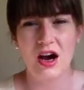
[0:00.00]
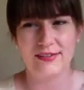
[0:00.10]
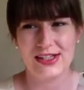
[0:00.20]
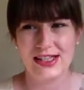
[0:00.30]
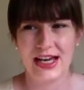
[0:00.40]

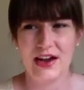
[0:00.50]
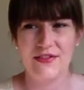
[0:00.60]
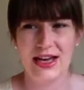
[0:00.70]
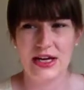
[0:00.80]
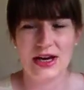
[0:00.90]
Obviously,
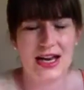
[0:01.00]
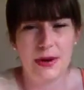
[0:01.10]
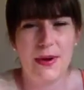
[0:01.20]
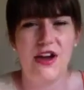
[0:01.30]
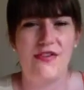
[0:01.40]
if in
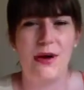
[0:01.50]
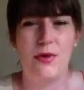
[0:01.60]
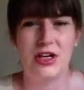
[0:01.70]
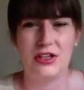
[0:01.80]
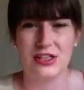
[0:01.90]
a perfect
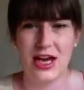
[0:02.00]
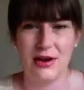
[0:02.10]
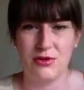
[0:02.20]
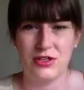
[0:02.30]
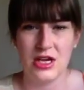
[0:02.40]
world
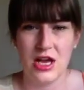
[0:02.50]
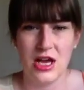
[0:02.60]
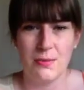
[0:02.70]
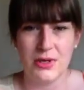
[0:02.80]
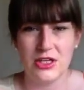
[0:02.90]
I would
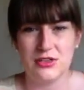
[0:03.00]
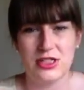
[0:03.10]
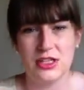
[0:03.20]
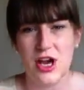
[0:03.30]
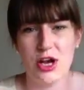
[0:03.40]
be
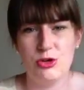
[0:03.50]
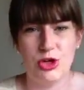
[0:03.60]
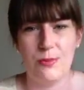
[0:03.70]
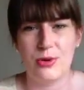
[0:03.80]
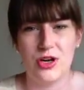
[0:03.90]
using
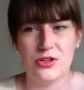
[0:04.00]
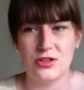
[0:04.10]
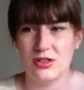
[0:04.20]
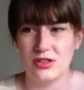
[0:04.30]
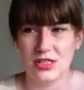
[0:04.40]
Ojon
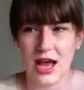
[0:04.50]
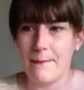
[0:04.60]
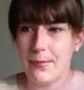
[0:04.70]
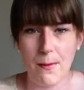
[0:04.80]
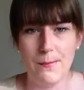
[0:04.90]
products
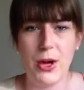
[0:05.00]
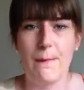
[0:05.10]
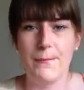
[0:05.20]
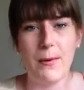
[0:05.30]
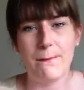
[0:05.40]
and
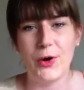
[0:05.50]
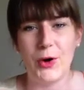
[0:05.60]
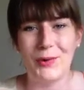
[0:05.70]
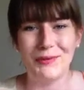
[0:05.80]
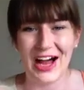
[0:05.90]

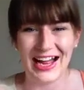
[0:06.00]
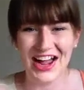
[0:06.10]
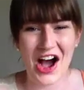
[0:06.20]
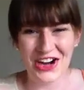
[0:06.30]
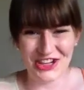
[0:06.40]
Bumble, but I
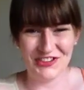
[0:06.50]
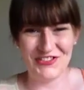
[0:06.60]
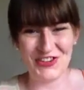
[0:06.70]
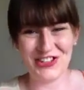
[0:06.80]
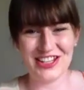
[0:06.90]
can't
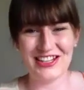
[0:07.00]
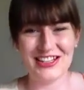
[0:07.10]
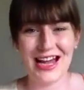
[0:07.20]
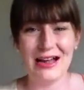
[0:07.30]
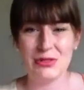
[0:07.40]
afford those
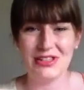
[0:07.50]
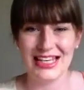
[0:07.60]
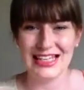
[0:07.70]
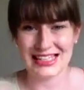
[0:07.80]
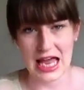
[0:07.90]
types of
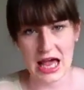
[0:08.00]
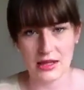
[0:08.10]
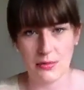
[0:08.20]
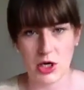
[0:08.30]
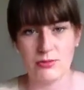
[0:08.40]
things at
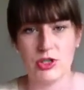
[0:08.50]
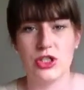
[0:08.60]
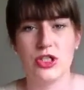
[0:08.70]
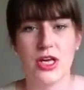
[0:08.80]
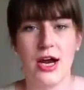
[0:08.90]
the
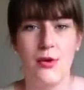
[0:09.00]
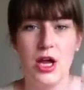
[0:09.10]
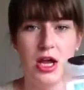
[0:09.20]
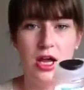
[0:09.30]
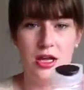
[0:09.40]
moment, so
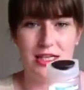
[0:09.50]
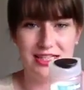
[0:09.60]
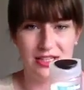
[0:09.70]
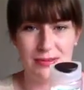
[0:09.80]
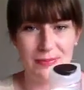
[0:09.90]
it's a